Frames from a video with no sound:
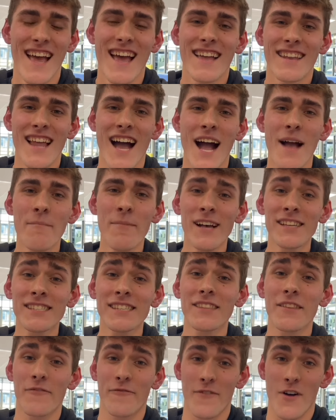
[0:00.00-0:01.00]
Now, I'm passing
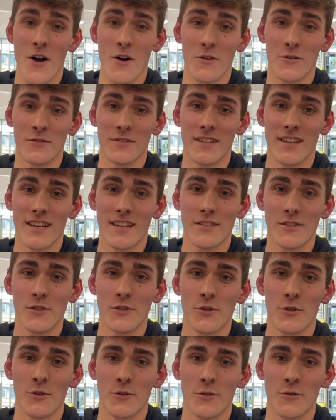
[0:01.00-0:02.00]
the phone
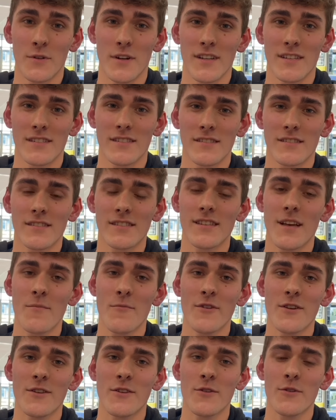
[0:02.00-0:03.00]
to
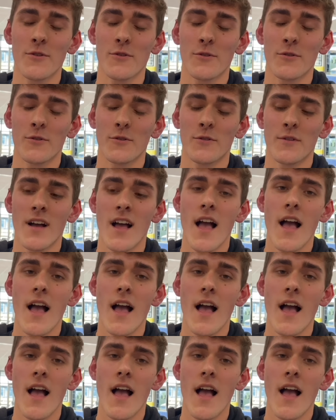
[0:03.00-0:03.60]
someone who